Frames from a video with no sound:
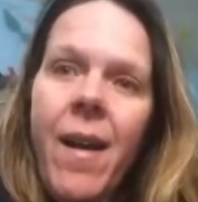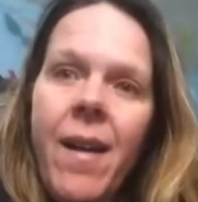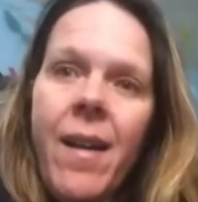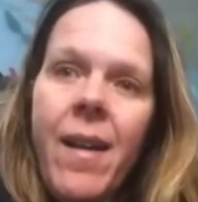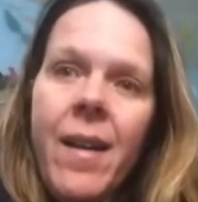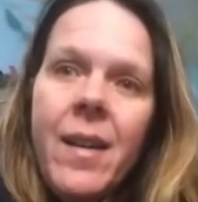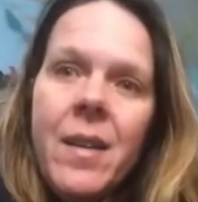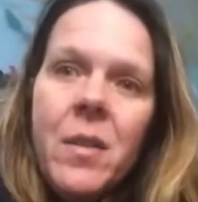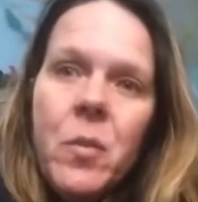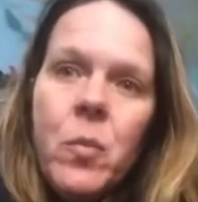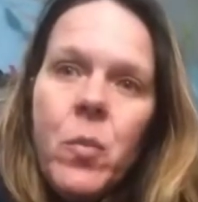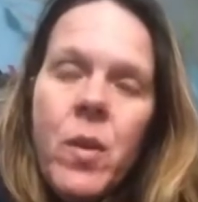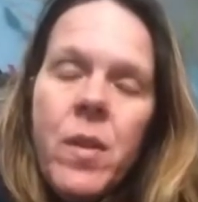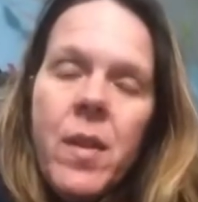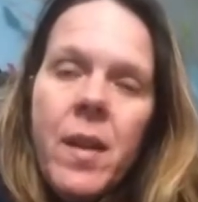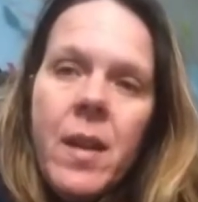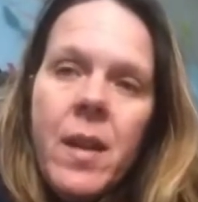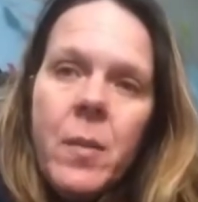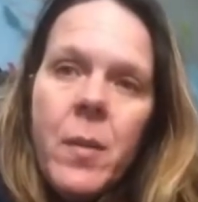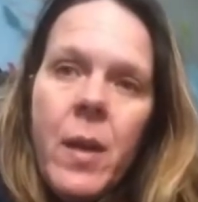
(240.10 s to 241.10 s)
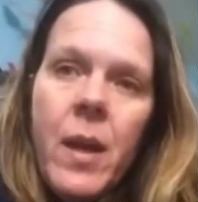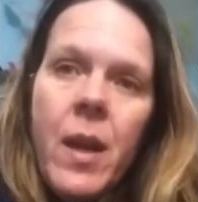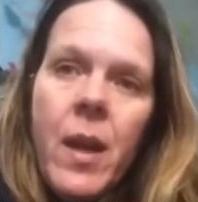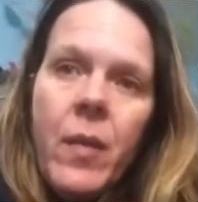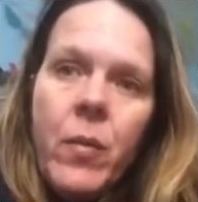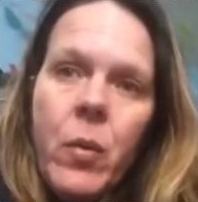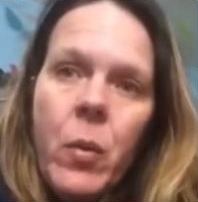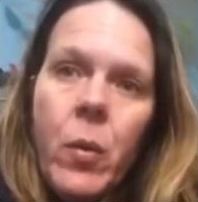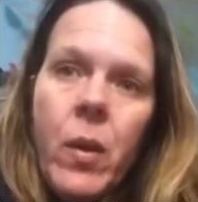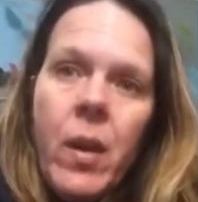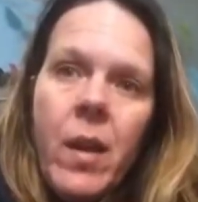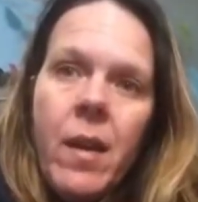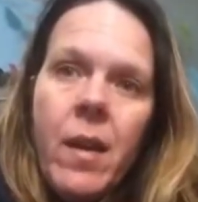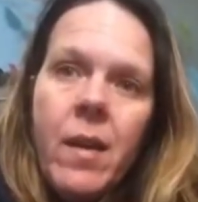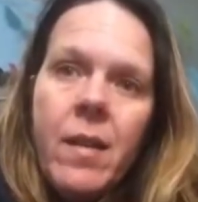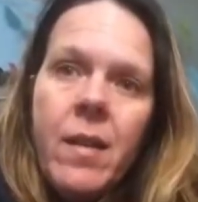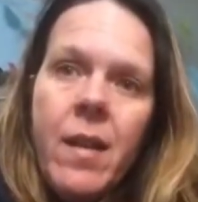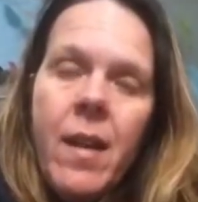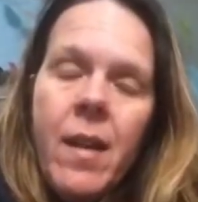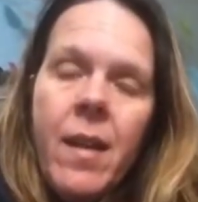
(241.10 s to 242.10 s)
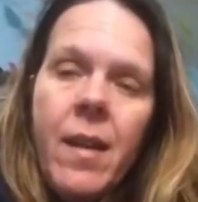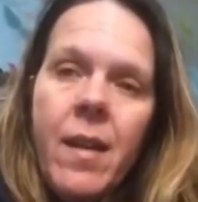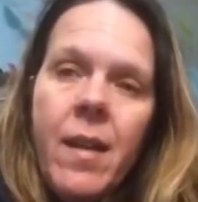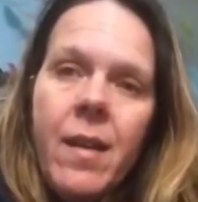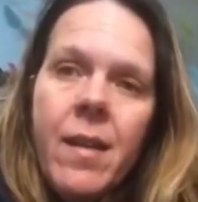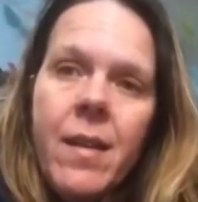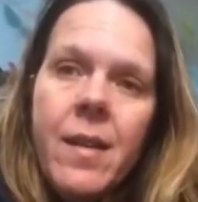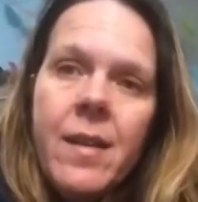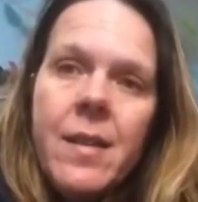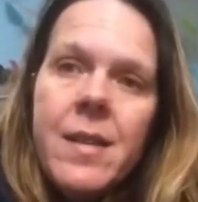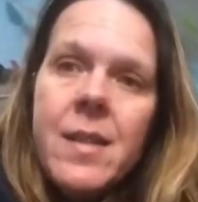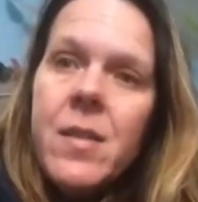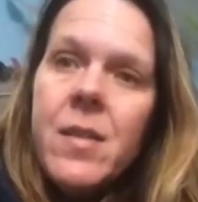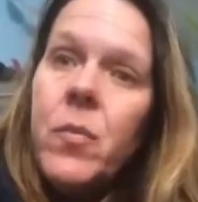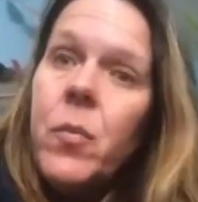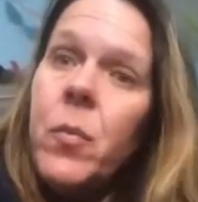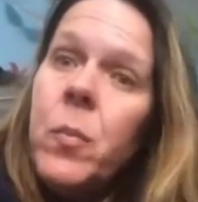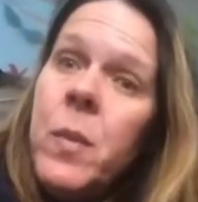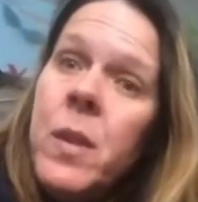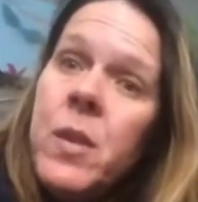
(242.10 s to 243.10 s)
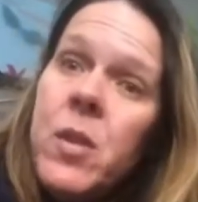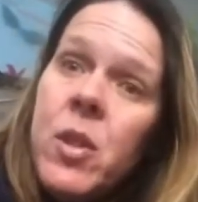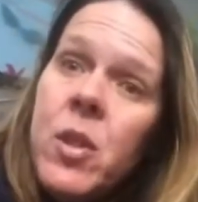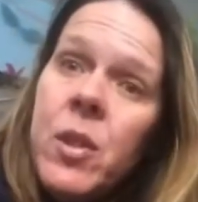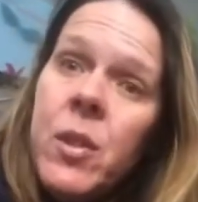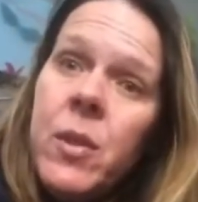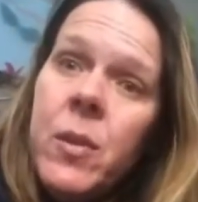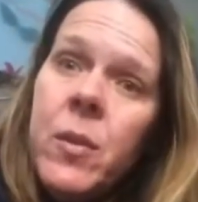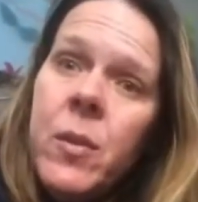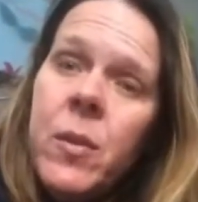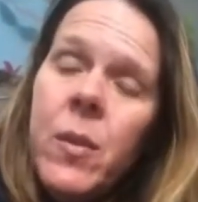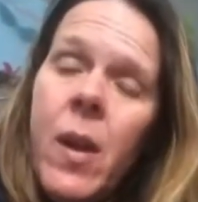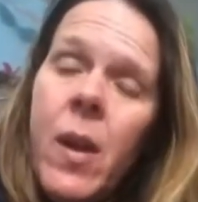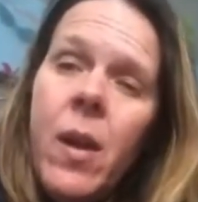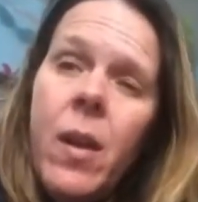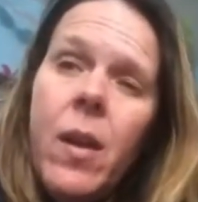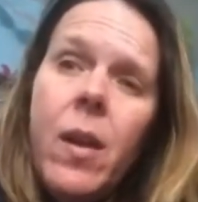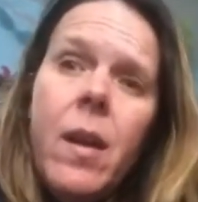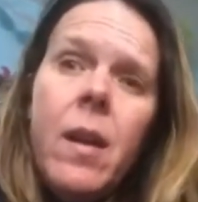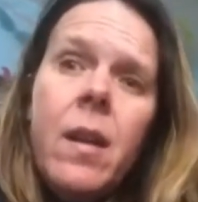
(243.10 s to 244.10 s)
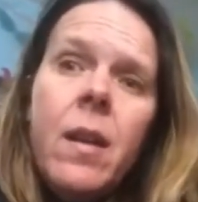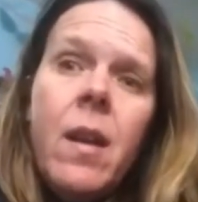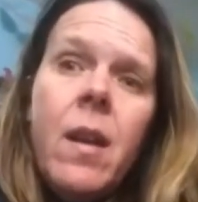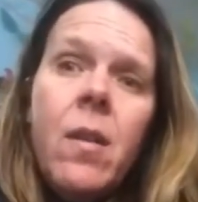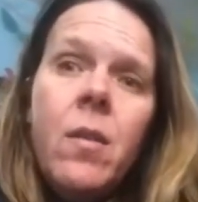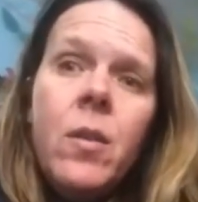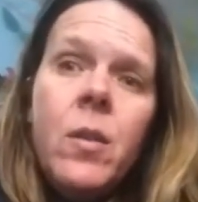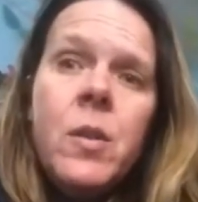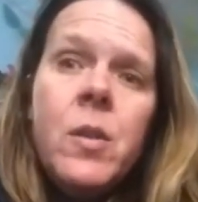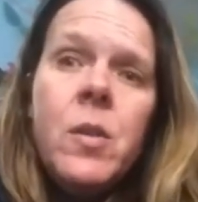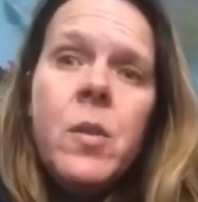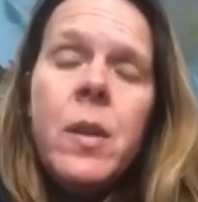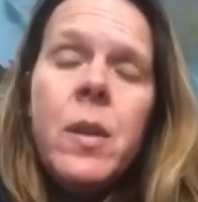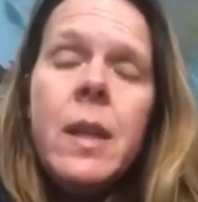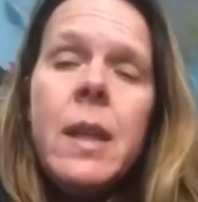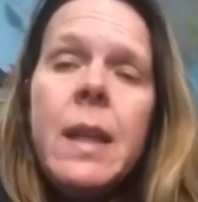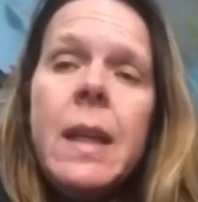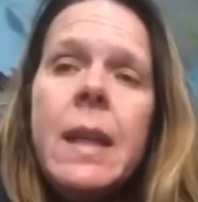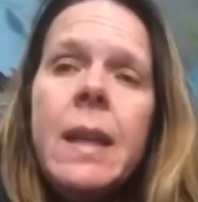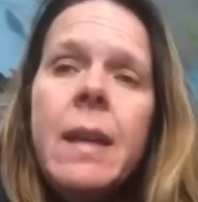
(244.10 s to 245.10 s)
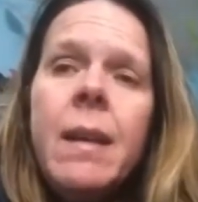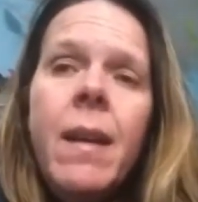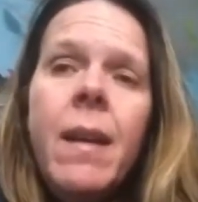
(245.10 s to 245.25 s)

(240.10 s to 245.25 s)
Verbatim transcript: and we're thinking about everyone, and miss you, and Holy Trinity,